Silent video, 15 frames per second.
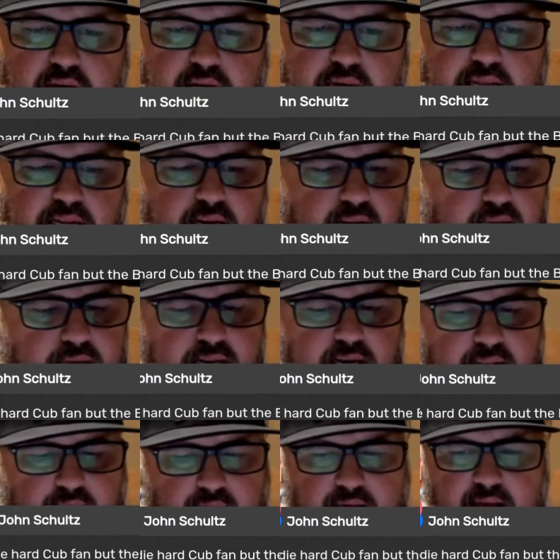kind of like
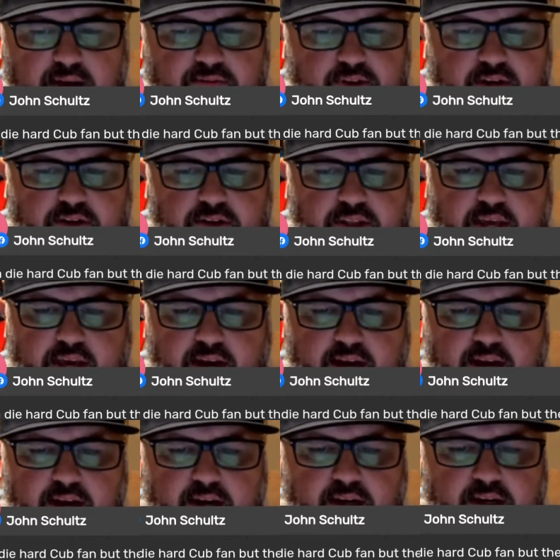live and on the
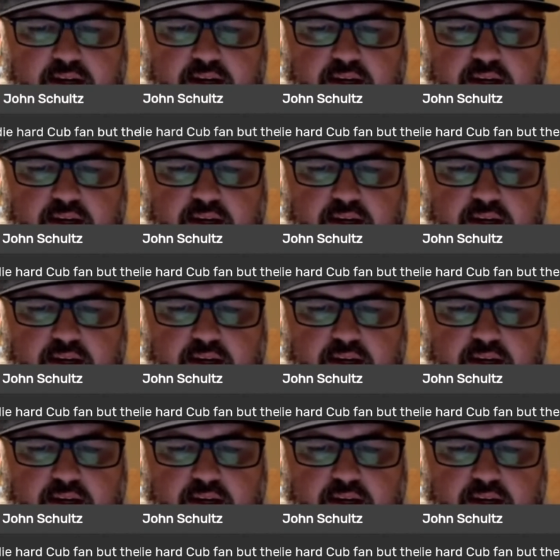air.